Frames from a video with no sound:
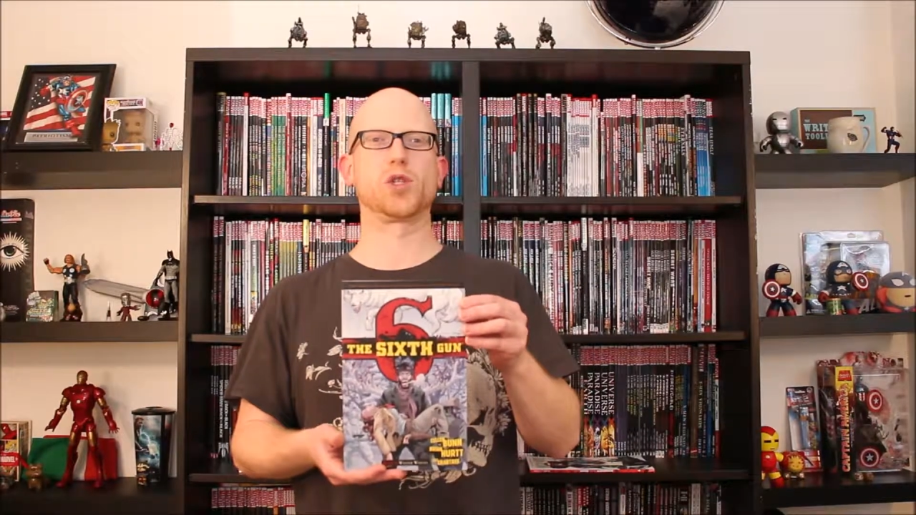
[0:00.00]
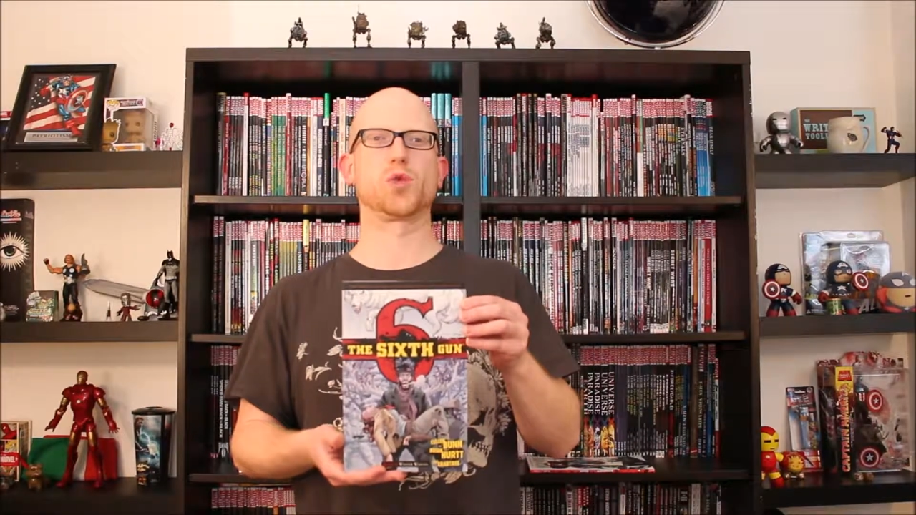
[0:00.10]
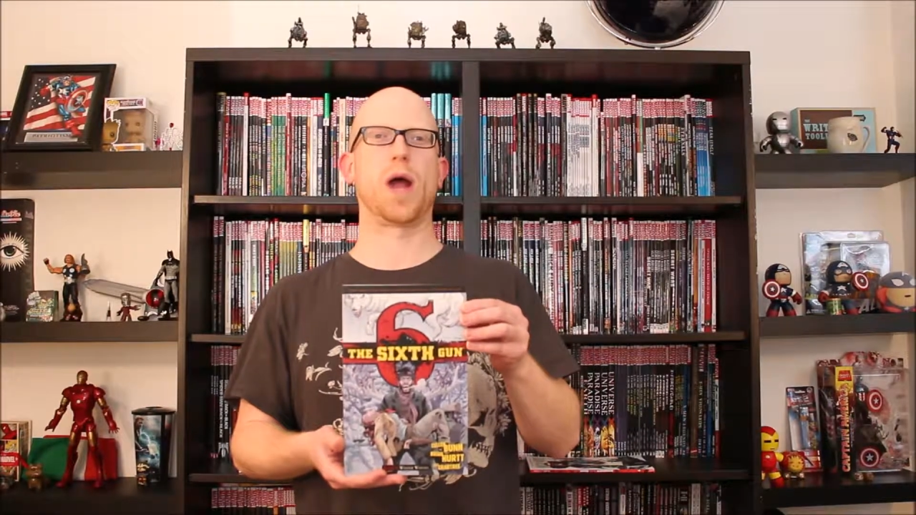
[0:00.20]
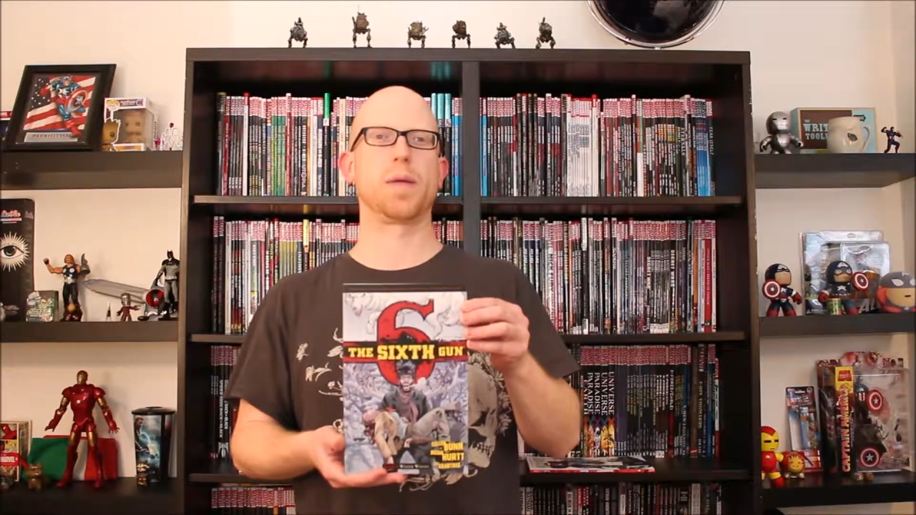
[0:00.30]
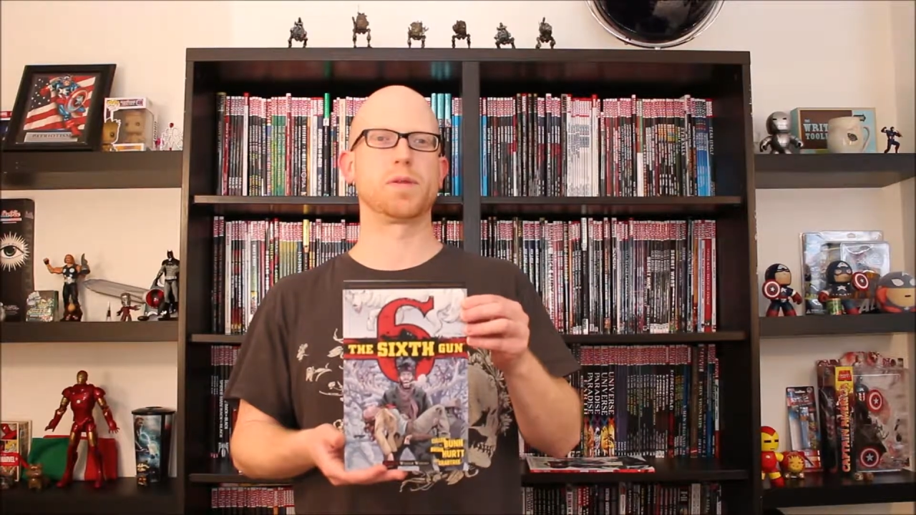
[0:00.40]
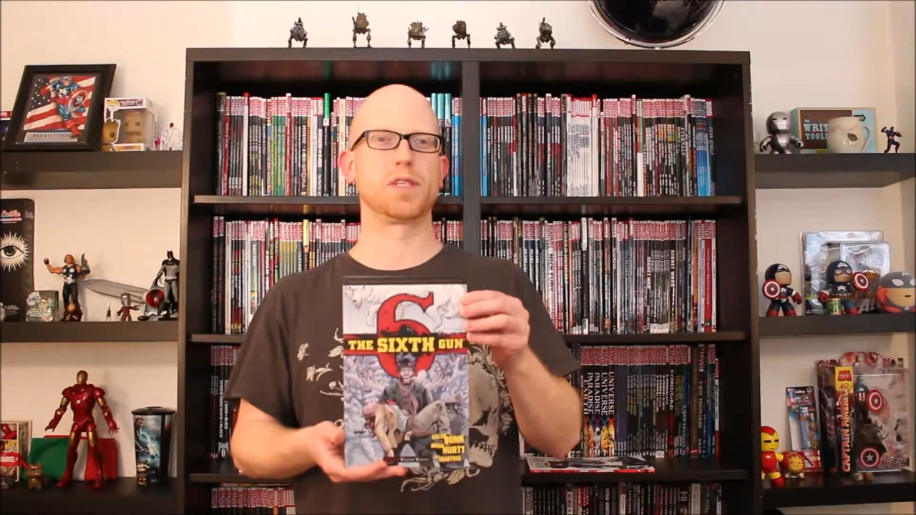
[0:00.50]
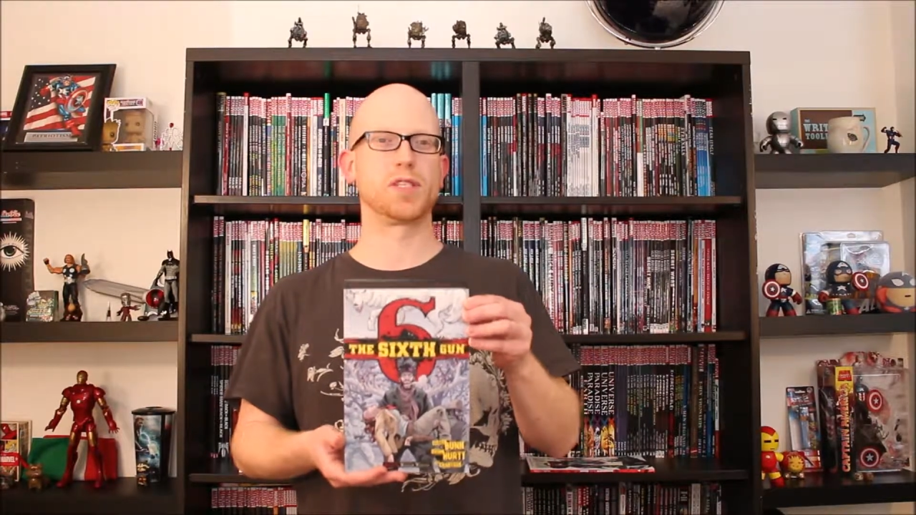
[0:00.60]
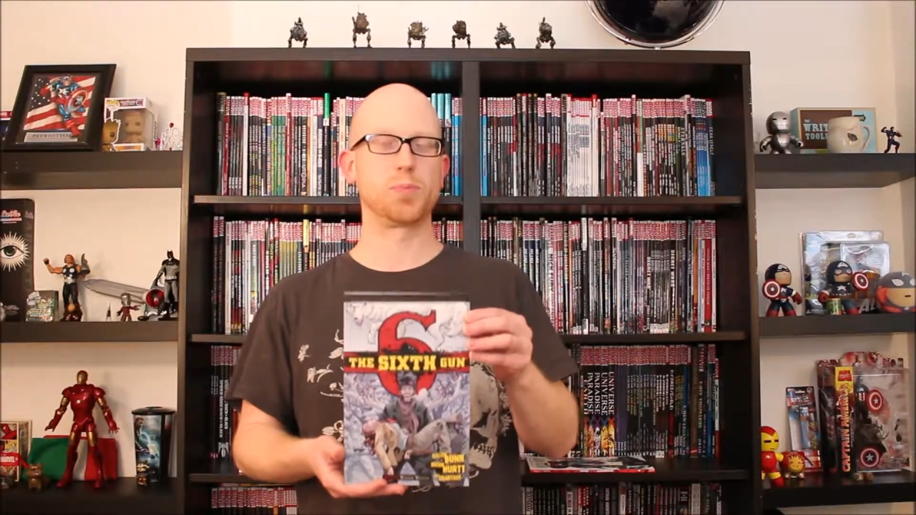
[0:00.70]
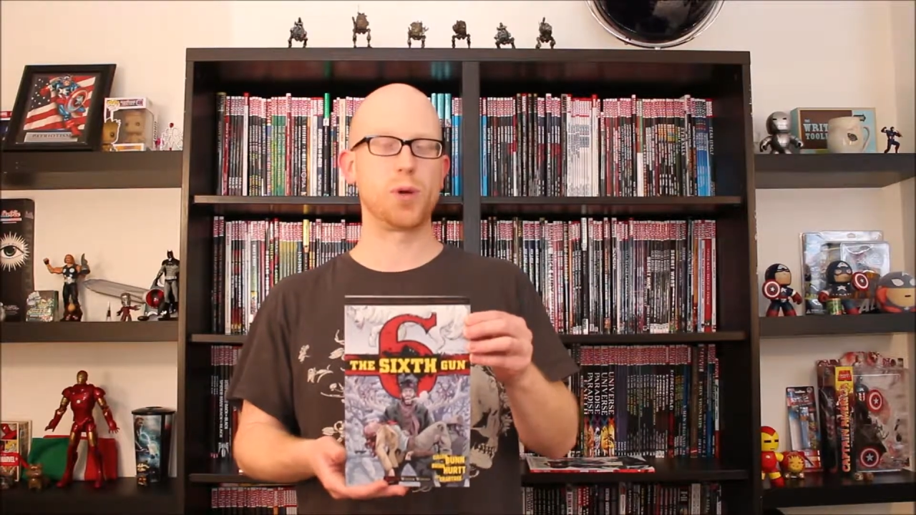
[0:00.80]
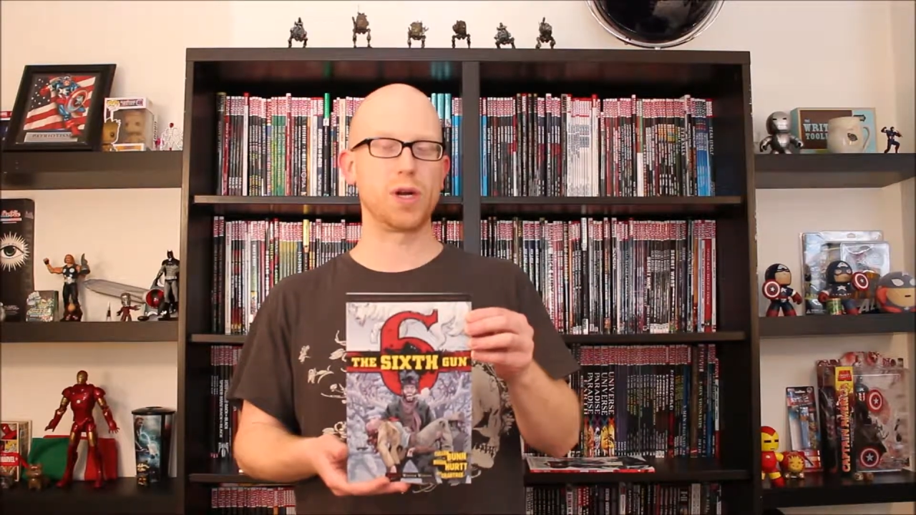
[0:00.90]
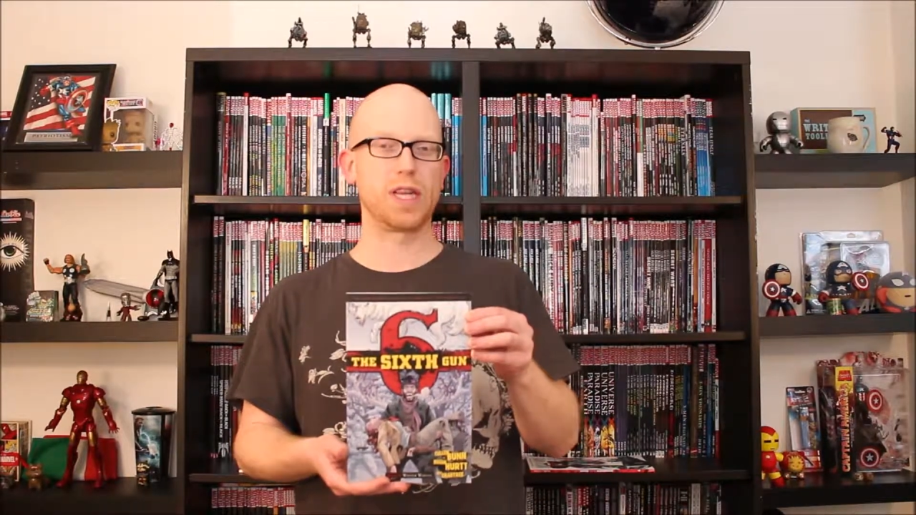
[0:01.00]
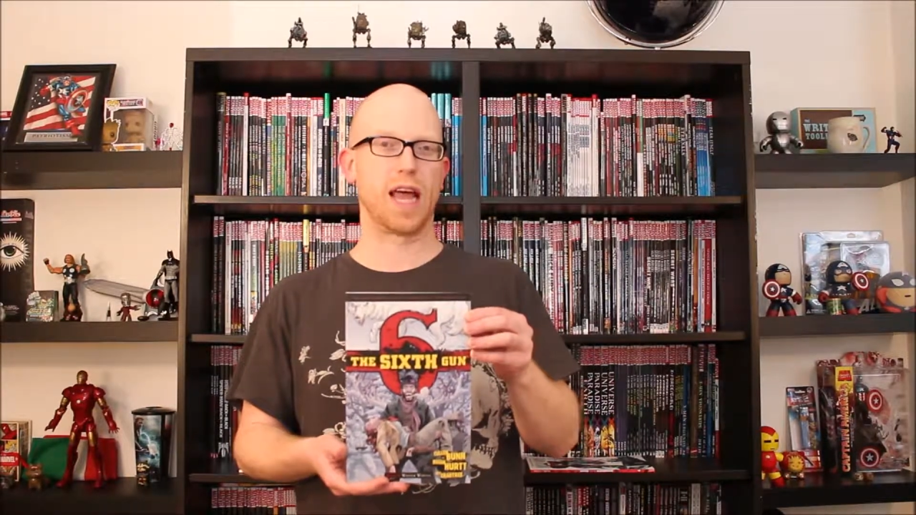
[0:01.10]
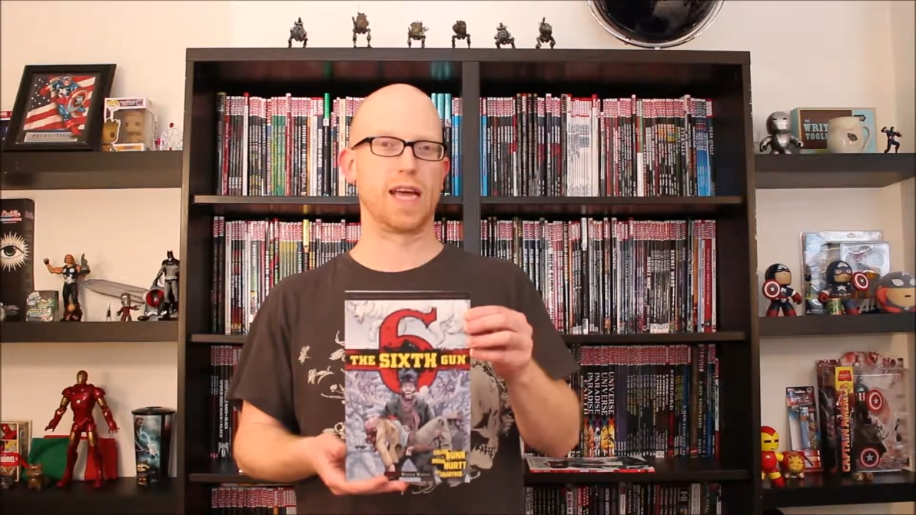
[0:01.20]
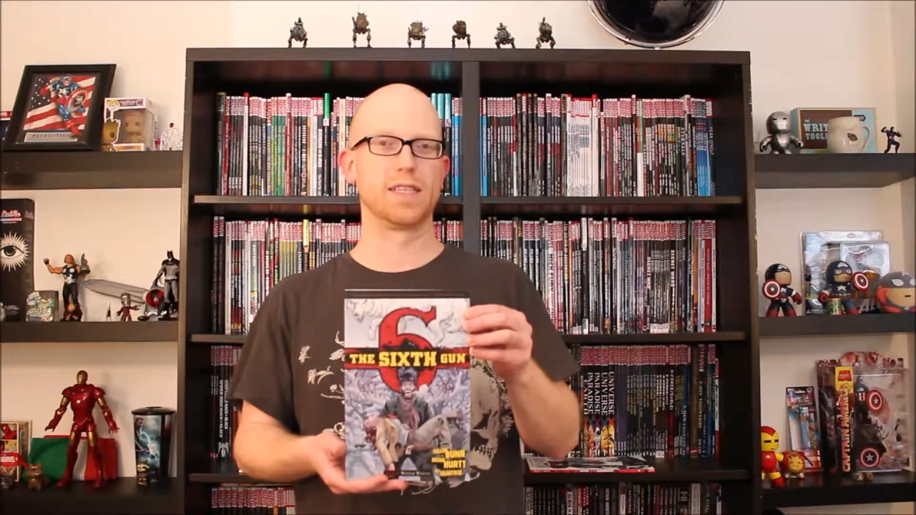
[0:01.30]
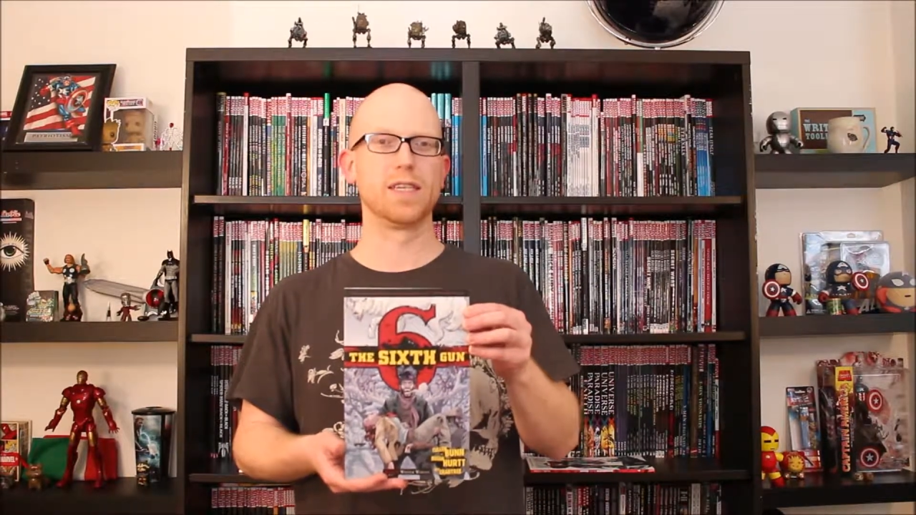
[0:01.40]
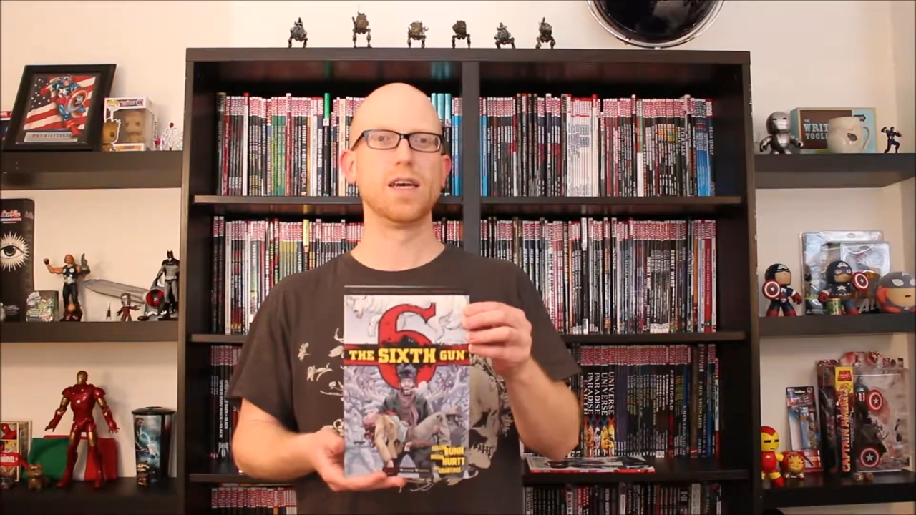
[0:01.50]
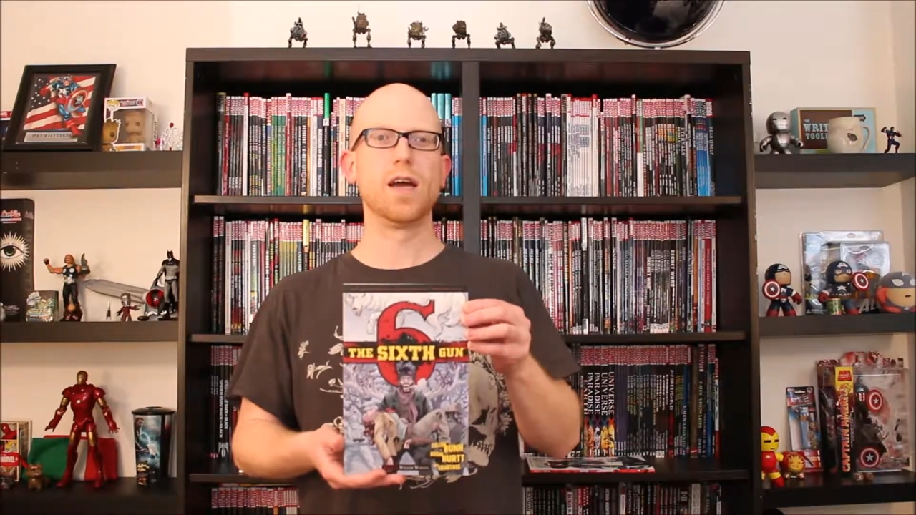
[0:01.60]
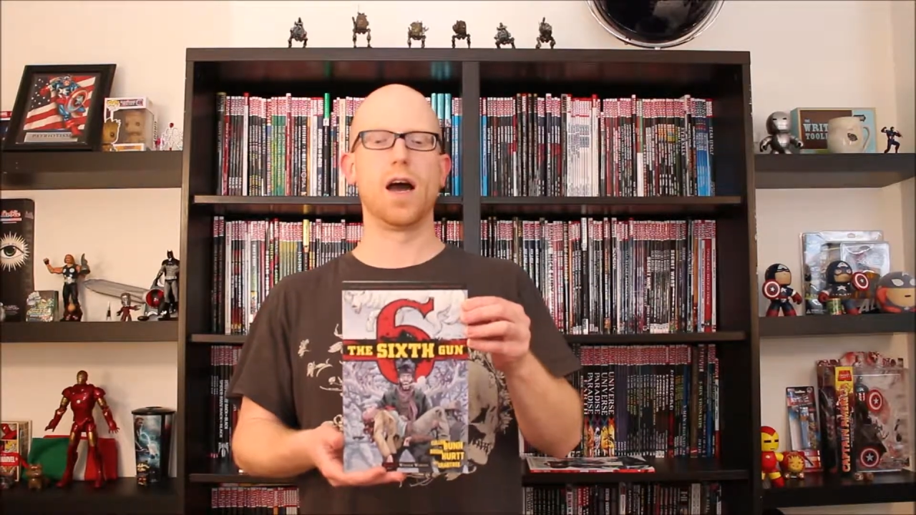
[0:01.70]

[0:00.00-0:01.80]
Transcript: trapped in the spirit lands,